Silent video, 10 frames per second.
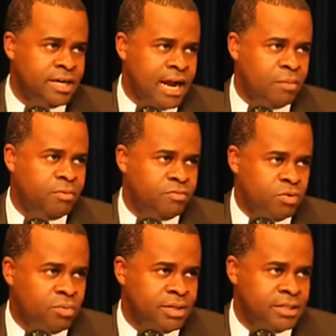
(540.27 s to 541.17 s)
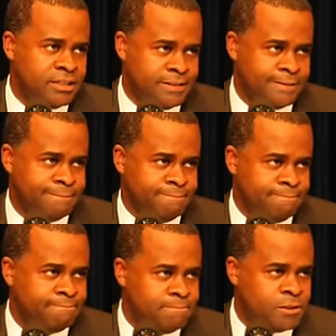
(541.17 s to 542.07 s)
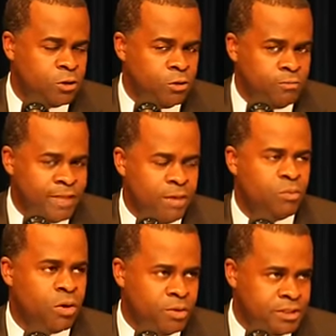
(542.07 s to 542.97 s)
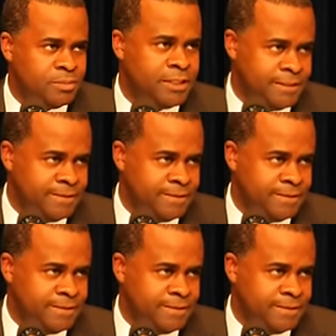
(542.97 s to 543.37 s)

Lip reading: outperforming us. So that worries me.